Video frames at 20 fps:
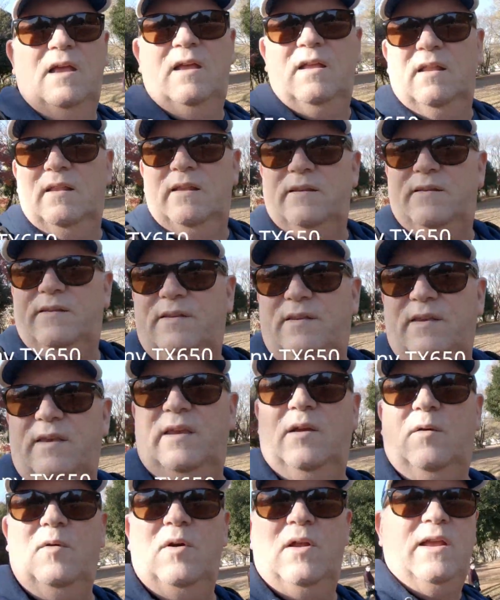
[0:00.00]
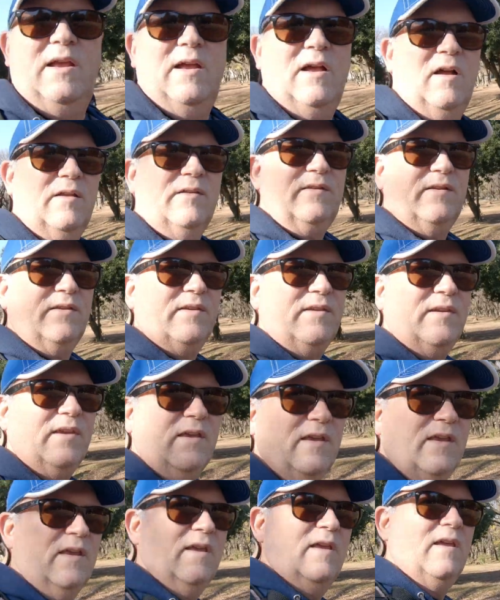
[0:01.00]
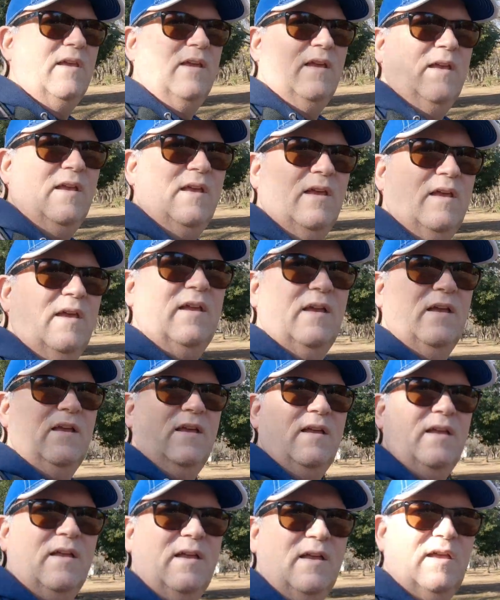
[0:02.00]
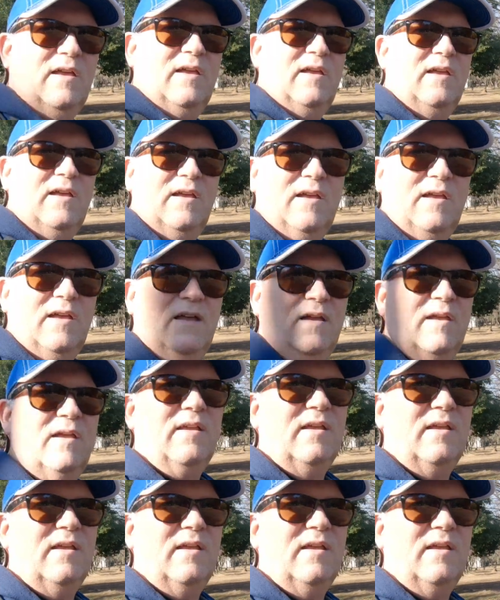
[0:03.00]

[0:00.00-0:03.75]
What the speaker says: let's see, what else? So